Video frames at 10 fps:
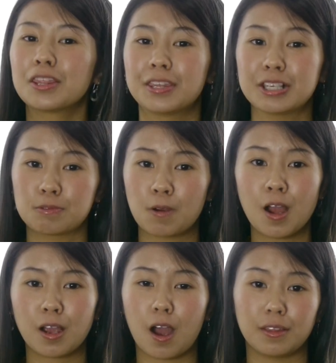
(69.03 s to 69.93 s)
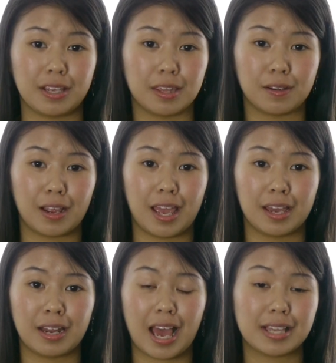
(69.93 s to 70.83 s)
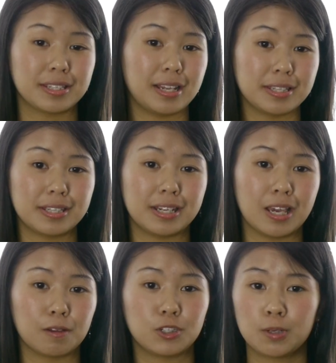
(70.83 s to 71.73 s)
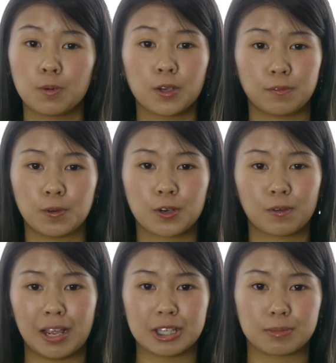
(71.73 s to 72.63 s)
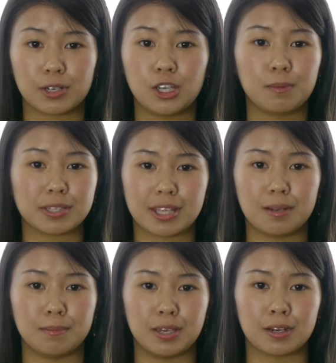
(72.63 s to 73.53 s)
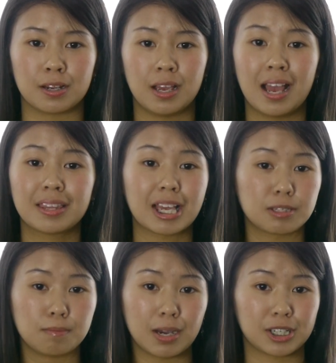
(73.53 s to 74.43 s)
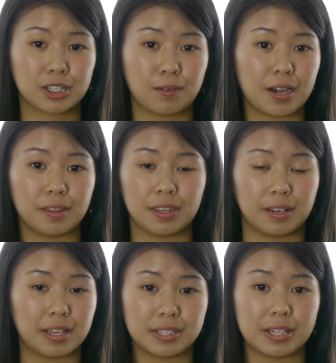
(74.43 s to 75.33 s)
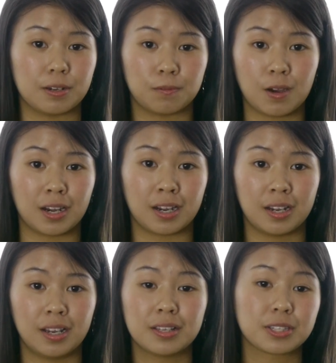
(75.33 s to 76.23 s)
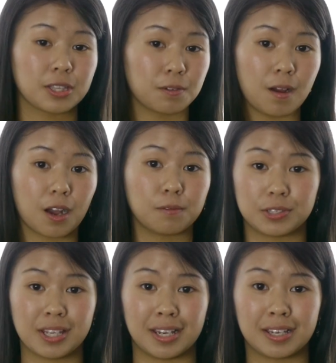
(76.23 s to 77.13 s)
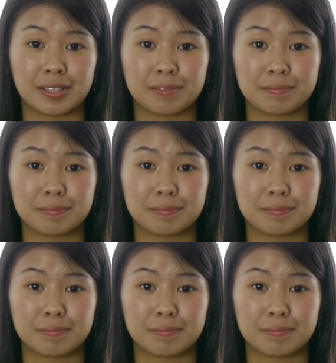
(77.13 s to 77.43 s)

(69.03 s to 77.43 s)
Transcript: This rock, on the other hand, has a density of 2.4 grams per cubic centimeter. That's much greater than the density of water, so the rock will sink.